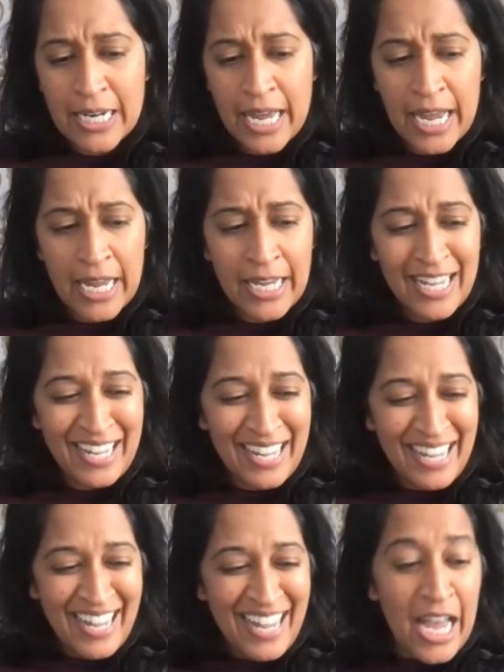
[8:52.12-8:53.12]
today,
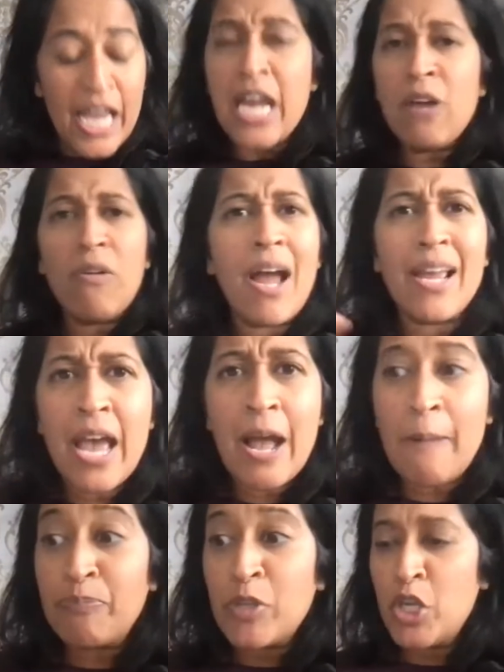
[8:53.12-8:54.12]
here I
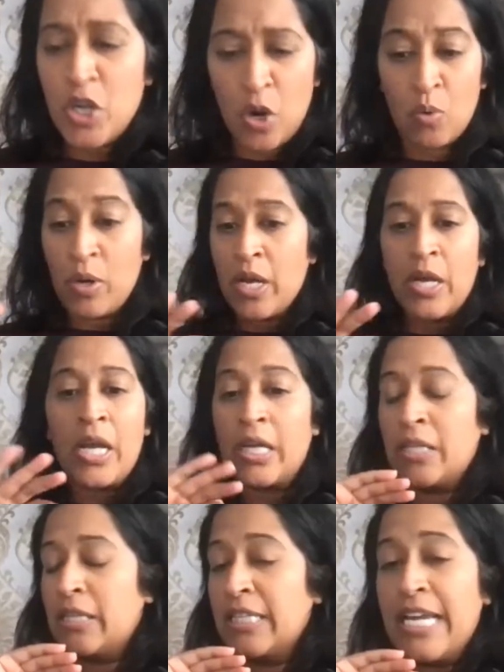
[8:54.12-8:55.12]
am, you know,
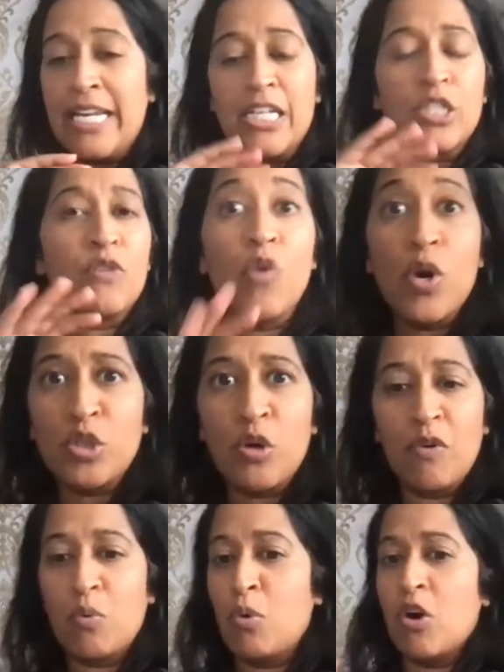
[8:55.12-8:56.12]
leaning into
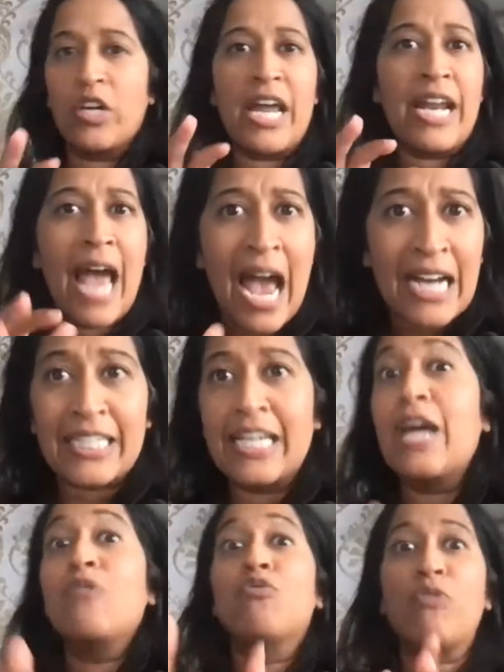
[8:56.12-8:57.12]
voiceover work and
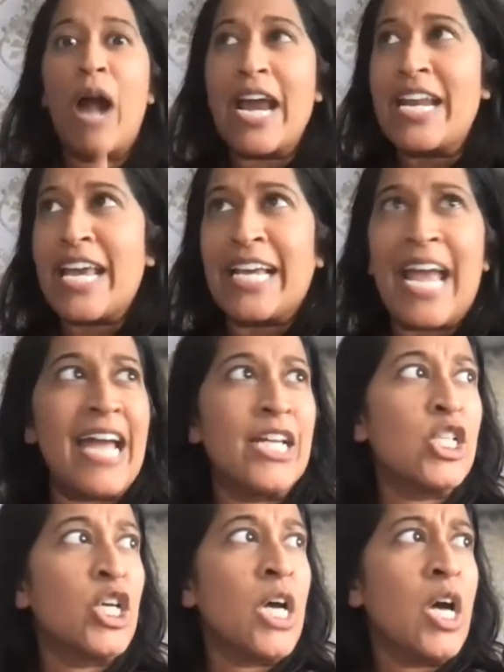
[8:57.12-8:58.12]
acting and writing
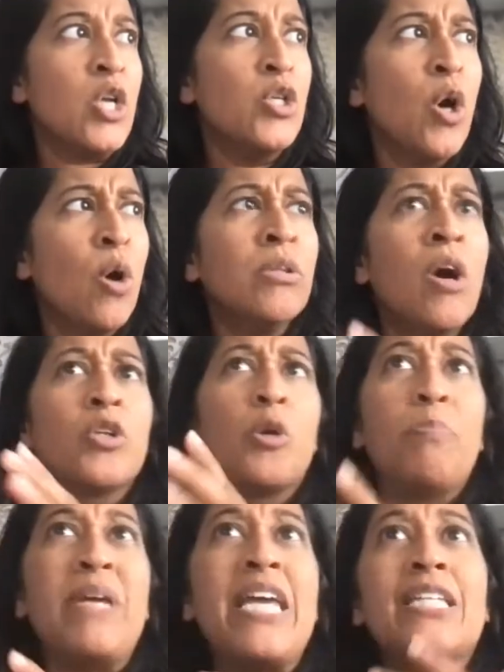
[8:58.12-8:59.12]
and no
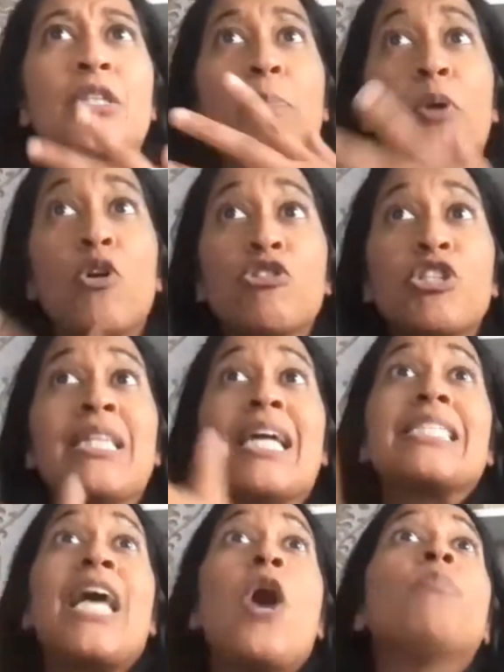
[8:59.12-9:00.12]
longer being the person
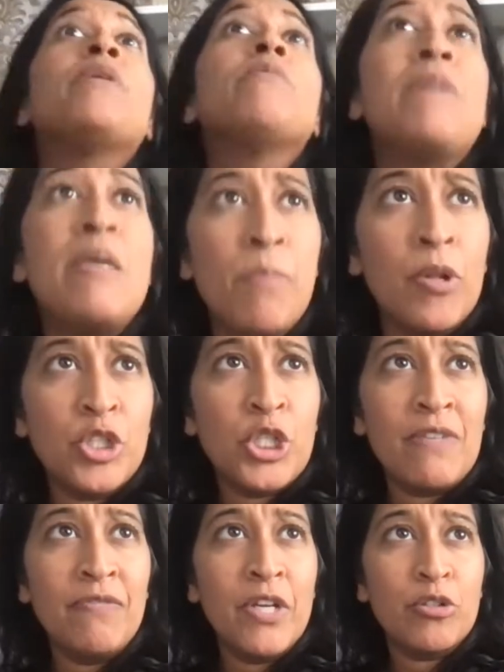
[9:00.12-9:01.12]
that's helping people
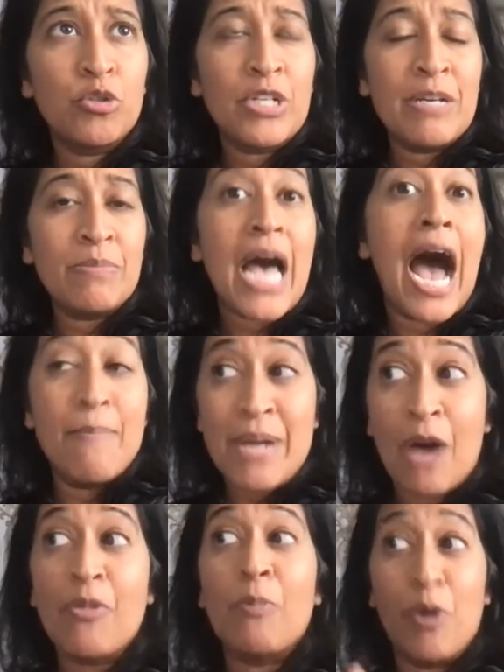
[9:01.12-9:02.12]
achieve their dreams. I'm
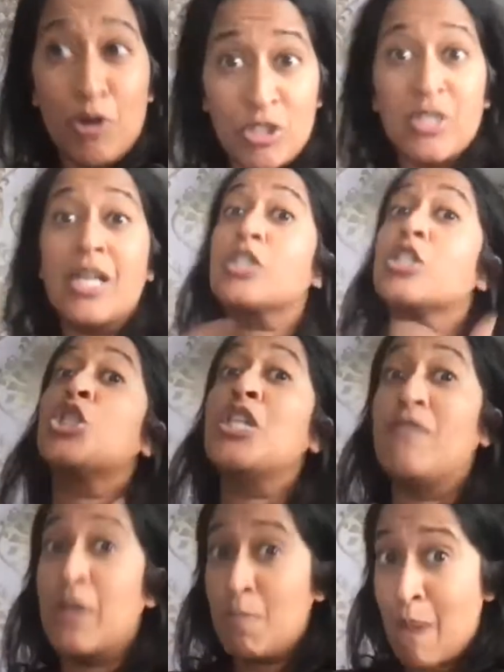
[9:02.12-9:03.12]
now the person that's
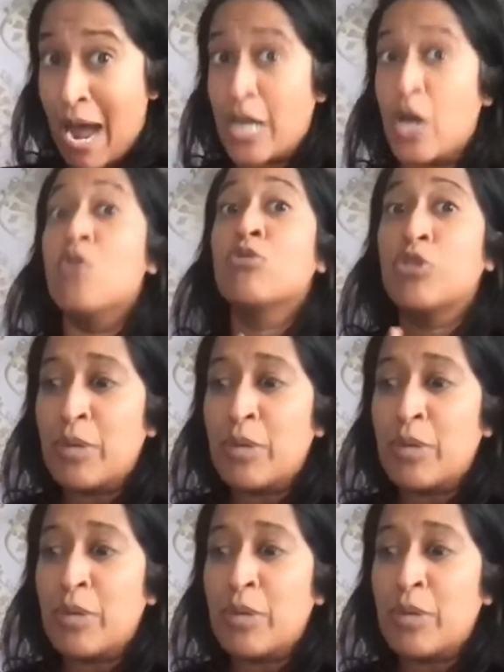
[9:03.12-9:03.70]
achieving my own